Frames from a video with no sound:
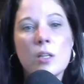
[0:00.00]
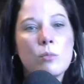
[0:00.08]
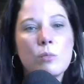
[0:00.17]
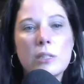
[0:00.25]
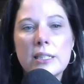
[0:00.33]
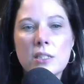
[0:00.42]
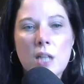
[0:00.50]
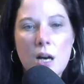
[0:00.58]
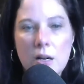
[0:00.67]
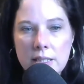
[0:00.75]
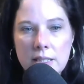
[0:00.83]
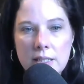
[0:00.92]
really
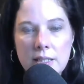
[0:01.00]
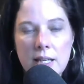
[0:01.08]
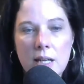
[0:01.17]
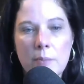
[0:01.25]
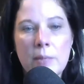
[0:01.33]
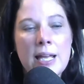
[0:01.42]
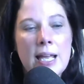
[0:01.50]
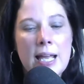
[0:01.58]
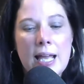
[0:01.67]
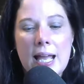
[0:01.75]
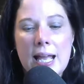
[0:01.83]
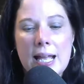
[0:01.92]
talking to them.
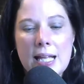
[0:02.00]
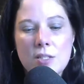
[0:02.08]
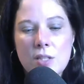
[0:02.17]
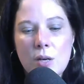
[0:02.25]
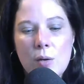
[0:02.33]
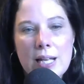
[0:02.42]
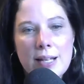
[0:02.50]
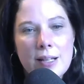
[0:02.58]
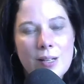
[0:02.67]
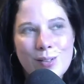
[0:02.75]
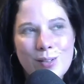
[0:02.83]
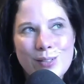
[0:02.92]
So
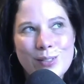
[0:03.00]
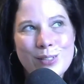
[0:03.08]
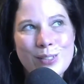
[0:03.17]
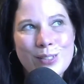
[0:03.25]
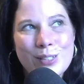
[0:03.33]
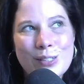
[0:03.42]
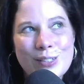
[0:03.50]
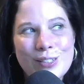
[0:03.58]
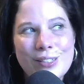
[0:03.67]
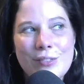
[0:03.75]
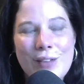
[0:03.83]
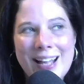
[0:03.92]
you